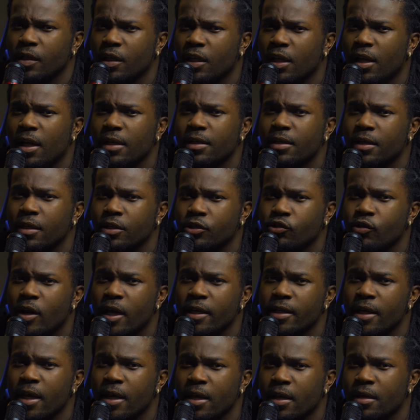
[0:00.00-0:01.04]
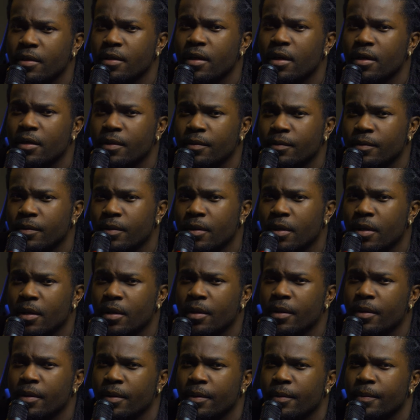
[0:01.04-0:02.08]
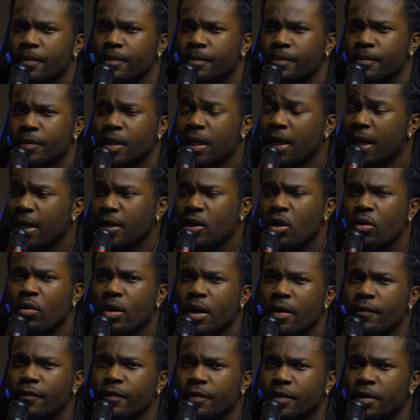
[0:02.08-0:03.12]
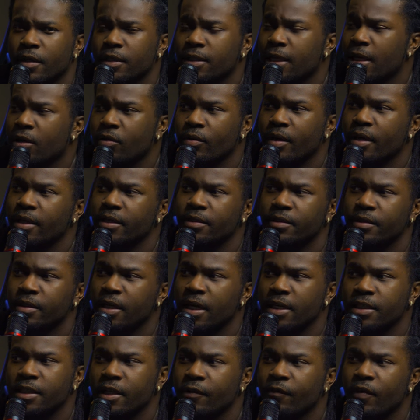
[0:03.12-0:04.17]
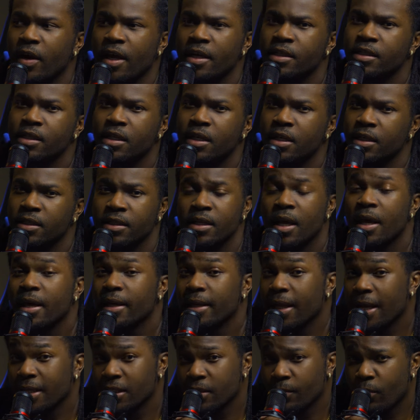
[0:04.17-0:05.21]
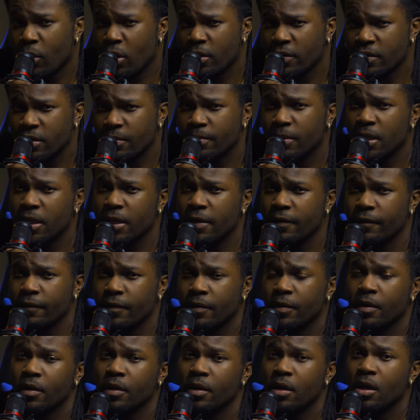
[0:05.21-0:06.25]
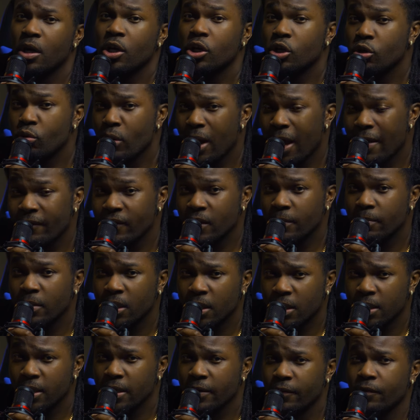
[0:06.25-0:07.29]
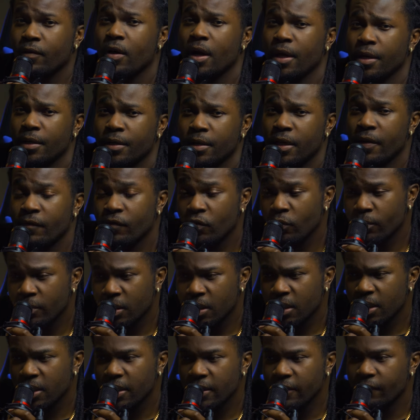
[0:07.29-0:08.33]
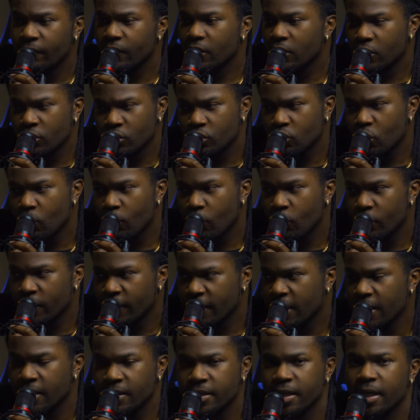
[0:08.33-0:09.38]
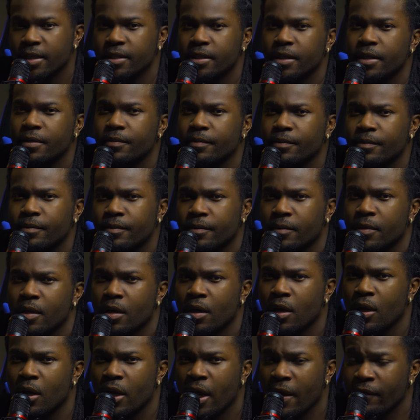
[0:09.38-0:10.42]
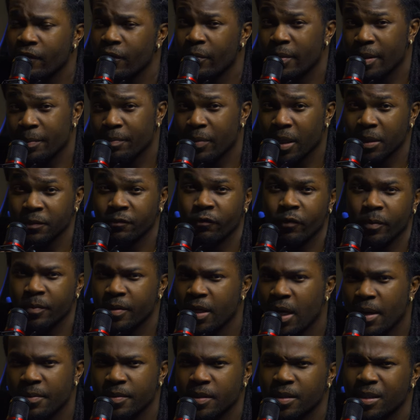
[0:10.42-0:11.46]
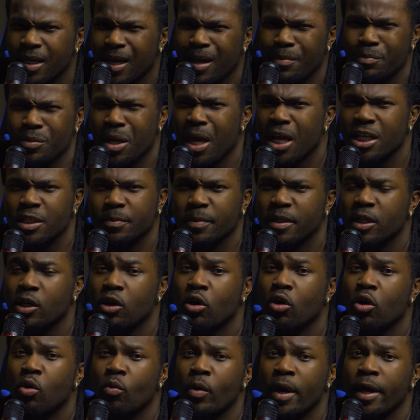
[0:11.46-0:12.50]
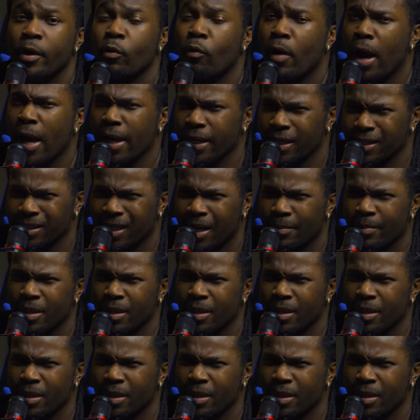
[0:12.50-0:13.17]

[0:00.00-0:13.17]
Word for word: Yet to contract anything that I know of. Because I don't get tested for S T Ds. That's a part of the belief. You have to believe, right? If you believe, there's no point in getting tested. Have there been bumps from time to time? Yes, but they go away. Why? Because I